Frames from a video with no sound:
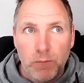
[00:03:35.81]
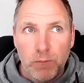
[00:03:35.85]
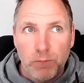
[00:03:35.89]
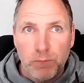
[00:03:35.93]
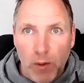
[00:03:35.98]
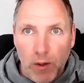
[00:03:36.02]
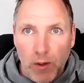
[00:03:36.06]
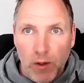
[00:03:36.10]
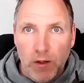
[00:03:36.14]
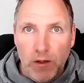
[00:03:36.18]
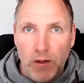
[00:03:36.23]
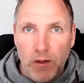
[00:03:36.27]

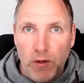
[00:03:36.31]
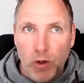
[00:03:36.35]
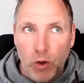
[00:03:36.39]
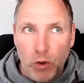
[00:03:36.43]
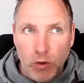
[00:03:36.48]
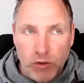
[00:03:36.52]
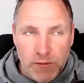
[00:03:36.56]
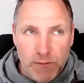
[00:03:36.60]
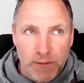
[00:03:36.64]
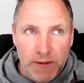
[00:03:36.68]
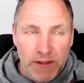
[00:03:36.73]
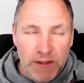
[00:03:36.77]
But
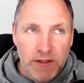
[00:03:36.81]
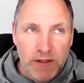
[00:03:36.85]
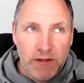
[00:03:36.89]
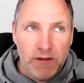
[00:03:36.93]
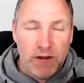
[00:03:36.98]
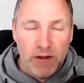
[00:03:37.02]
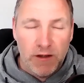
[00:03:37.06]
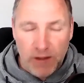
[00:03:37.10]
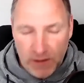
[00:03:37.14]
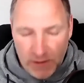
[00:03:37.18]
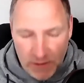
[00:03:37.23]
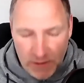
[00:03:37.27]
ultimately,
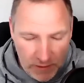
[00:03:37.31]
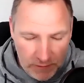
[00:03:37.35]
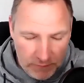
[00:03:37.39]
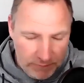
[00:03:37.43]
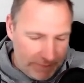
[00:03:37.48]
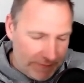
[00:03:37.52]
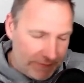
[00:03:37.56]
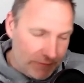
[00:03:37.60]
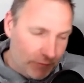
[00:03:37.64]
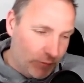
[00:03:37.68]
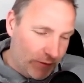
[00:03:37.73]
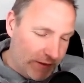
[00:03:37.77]
I
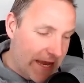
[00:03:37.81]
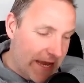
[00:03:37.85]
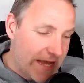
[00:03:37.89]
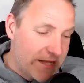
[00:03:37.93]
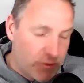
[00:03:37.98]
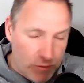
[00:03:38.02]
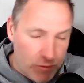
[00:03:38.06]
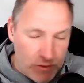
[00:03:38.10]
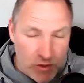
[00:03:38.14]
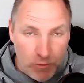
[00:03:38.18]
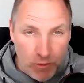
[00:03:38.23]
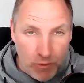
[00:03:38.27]
don't want to get
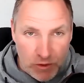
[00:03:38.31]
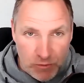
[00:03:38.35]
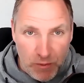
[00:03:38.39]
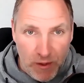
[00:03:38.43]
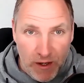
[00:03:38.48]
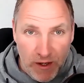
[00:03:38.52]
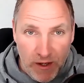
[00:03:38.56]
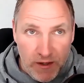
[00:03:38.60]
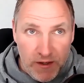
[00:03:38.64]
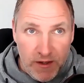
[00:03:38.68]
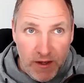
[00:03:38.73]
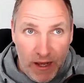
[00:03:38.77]
into it too much.
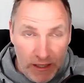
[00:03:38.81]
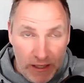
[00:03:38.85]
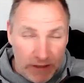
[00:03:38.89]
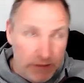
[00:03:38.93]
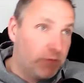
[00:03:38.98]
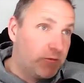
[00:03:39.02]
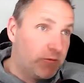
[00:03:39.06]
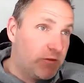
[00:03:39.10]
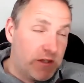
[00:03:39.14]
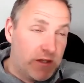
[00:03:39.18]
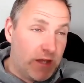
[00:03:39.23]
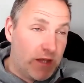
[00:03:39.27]
But I
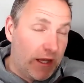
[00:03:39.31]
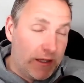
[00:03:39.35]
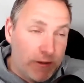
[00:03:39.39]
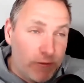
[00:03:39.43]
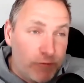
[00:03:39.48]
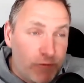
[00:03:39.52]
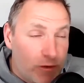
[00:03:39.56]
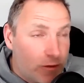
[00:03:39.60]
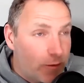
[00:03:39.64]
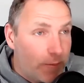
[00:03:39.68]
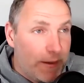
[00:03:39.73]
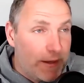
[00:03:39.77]
love
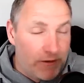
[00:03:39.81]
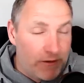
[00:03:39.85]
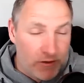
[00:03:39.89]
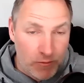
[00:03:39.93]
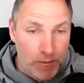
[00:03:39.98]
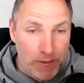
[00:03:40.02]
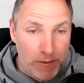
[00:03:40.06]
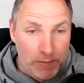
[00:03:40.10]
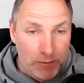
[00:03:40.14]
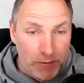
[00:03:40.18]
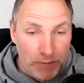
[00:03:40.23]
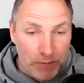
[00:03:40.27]
to debate this with
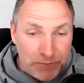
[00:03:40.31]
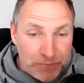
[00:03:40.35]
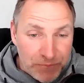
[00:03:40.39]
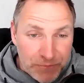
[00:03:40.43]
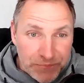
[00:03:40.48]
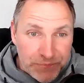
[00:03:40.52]
people.